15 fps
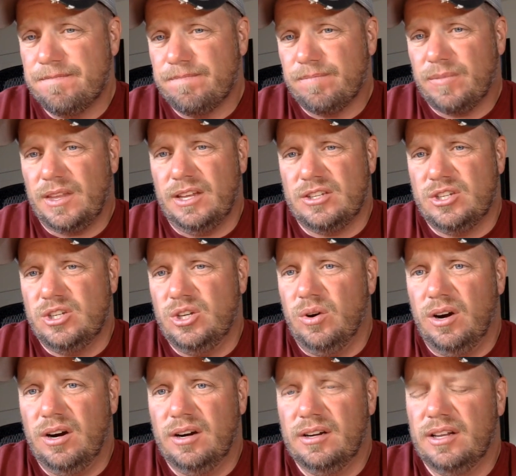it's too
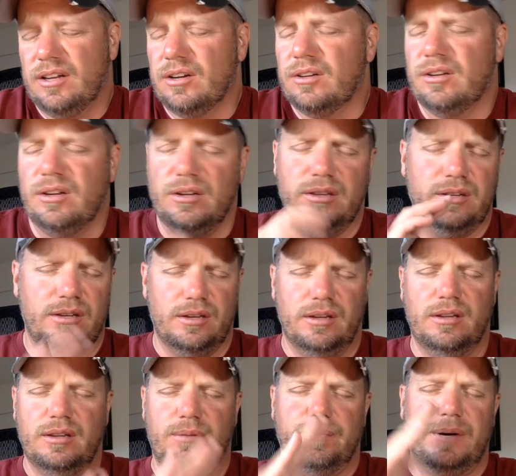hard.
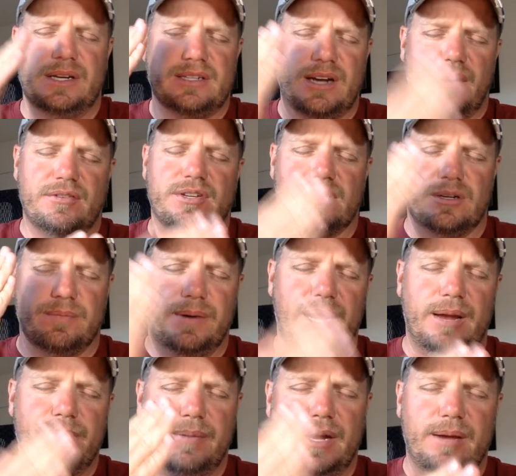The press conferences are
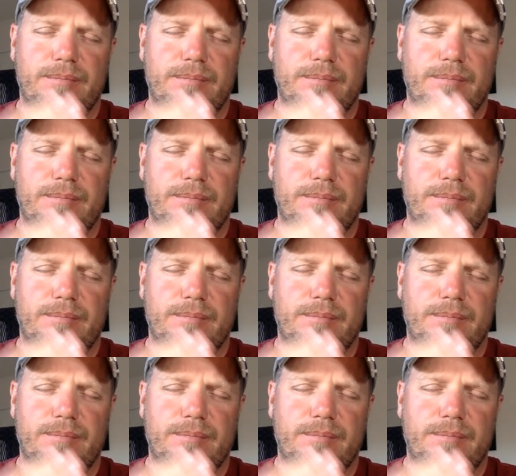bam,